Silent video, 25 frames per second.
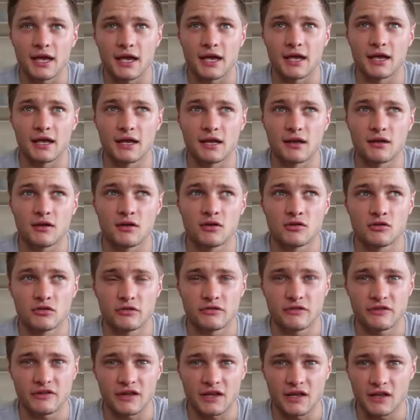and
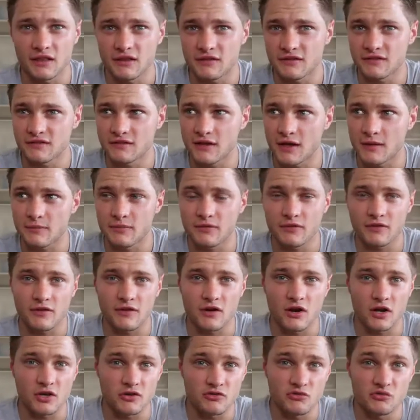seeing the steps
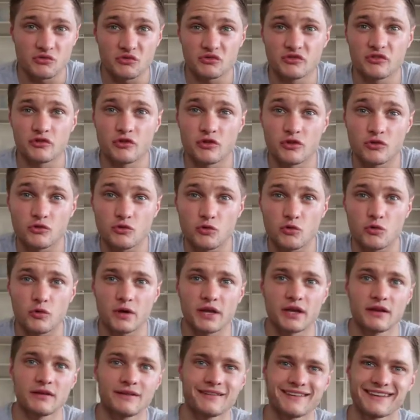that I use to the
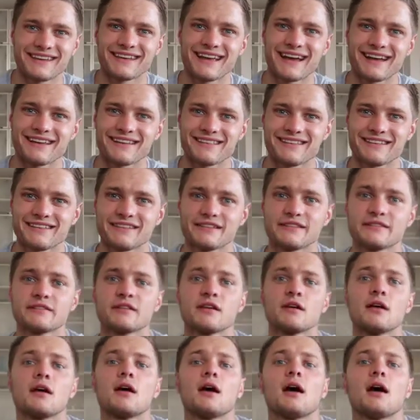toolkit to gain this.